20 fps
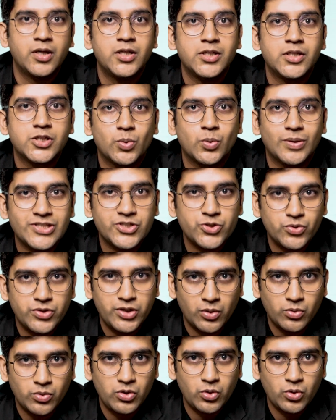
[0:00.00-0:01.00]
So once you
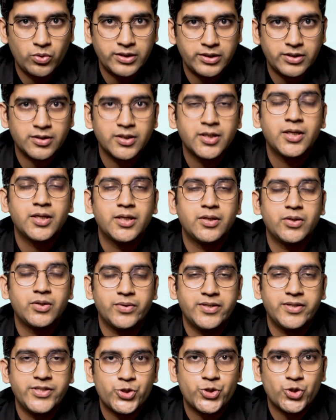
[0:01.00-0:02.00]
download it, you
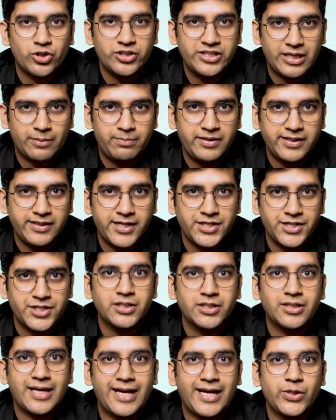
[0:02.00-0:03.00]
install the
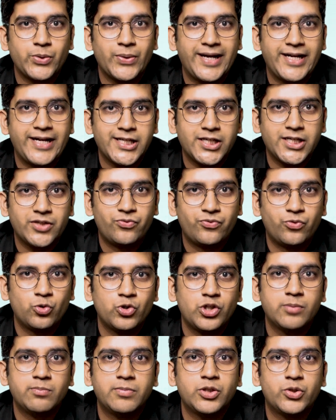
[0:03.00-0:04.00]
application and you enter your phone
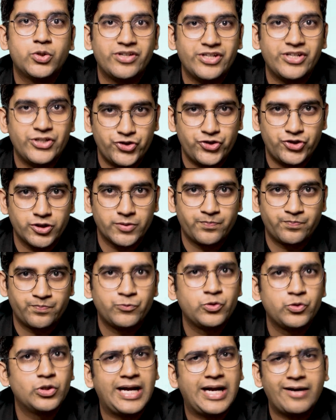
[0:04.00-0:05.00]
number to register.
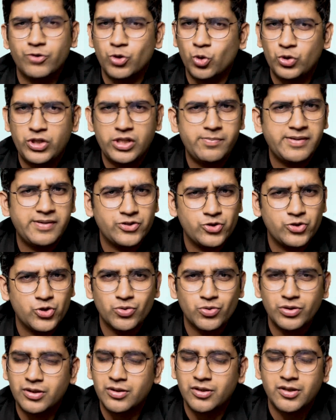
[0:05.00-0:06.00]
You'll have an OTP as
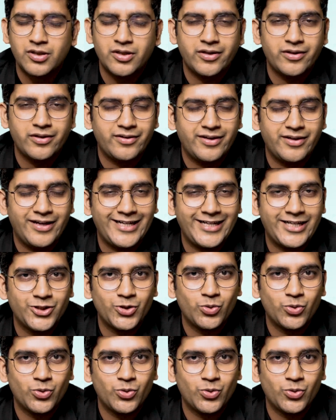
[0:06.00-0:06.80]
usual. Enter the